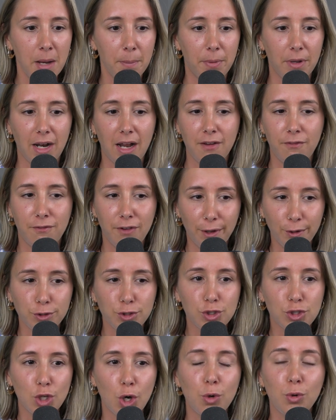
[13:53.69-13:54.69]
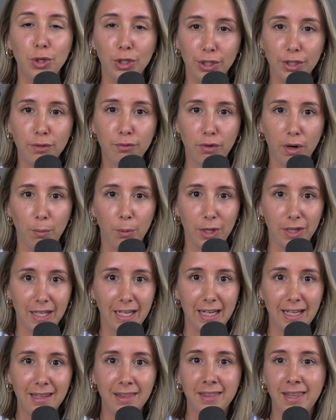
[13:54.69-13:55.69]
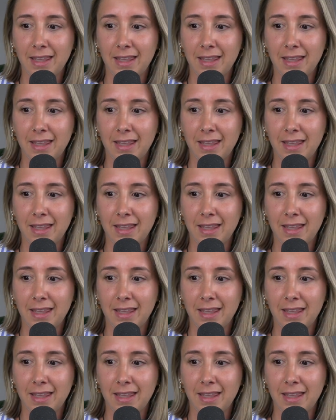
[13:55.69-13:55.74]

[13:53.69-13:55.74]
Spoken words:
But I felt so good from within